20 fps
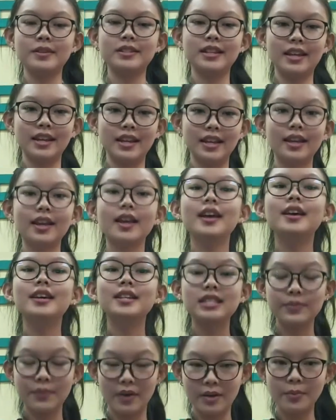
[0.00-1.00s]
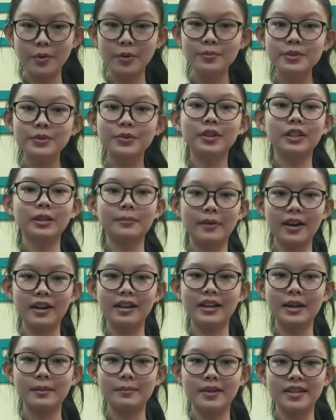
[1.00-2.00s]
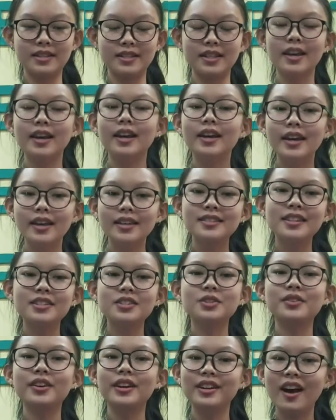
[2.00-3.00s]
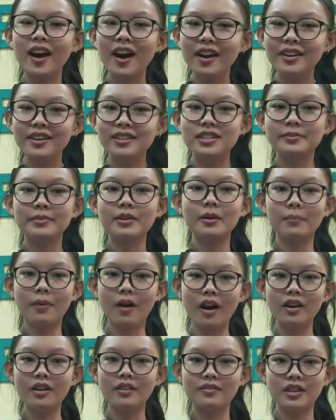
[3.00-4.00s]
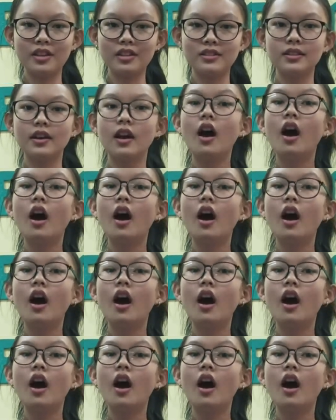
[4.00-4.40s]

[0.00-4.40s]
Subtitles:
because keeping to yourself won't help you improve, it'll only drag you down.